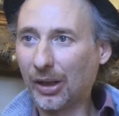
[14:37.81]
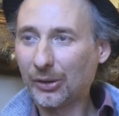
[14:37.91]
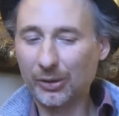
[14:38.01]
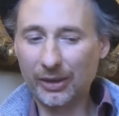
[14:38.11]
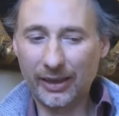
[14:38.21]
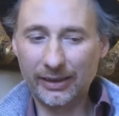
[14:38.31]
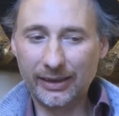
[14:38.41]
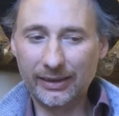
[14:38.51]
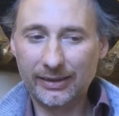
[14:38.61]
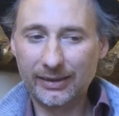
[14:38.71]
Actually, I
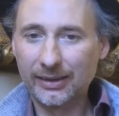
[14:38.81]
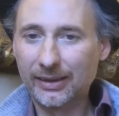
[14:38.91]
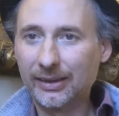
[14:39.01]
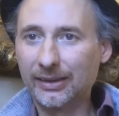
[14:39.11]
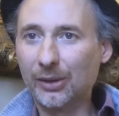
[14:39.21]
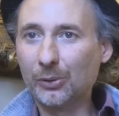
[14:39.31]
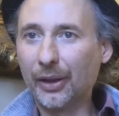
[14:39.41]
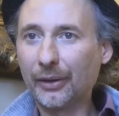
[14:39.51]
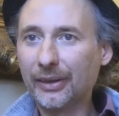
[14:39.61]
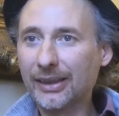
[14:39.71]
did the
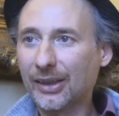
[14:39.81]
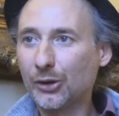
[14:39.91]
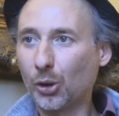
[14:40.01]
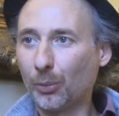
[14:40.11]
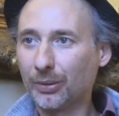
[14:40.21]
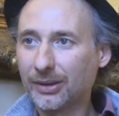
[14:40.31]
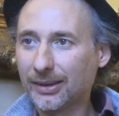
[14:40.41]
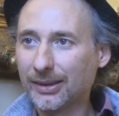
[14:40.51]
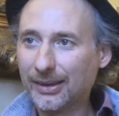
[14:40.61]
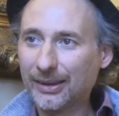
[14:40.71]
weirdest jobs